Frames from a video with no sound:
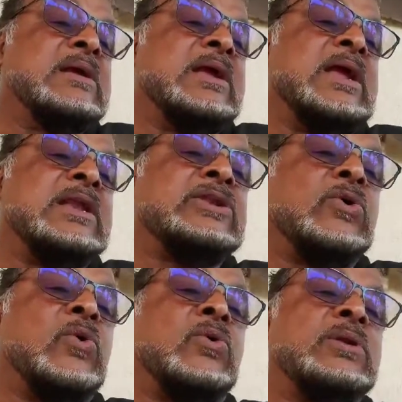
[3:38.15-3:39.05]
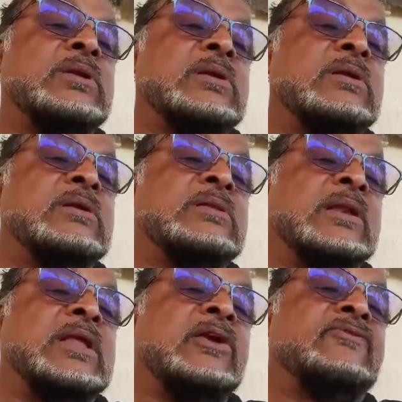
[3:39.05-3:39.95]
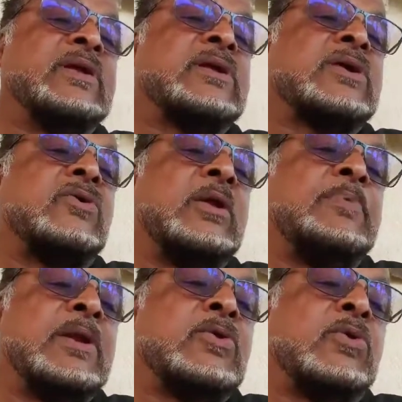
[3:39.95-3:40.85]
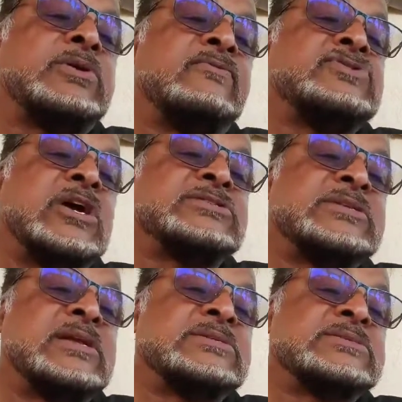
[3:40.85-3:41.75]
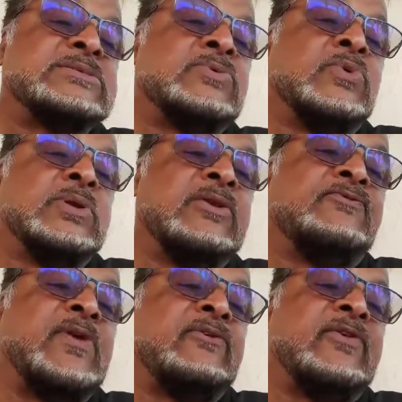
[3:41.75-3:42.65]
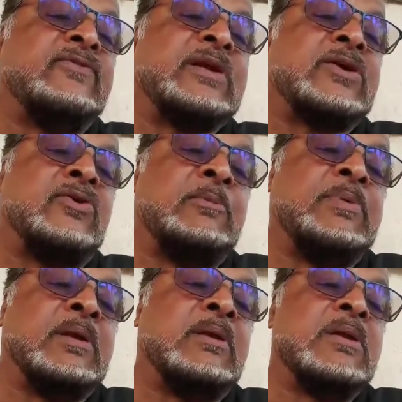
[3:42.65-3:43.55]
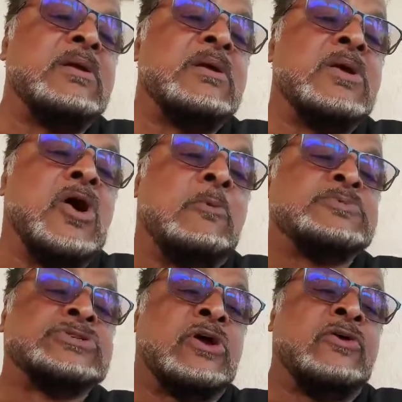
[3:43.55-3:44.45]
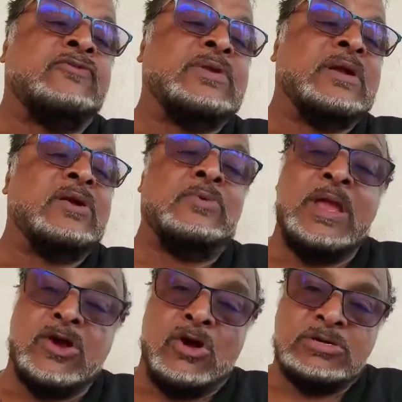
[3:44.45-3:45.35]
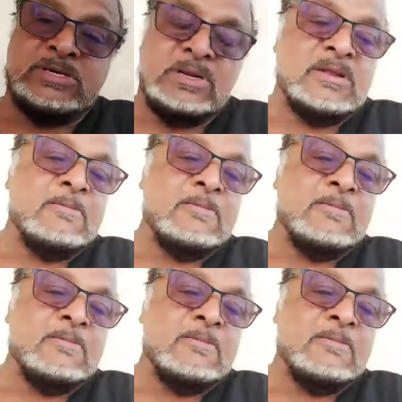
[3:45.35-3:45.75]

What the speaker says: He intoned that if the Caribbean Court of Justice ruled in favor of the Caribbean, observed recount,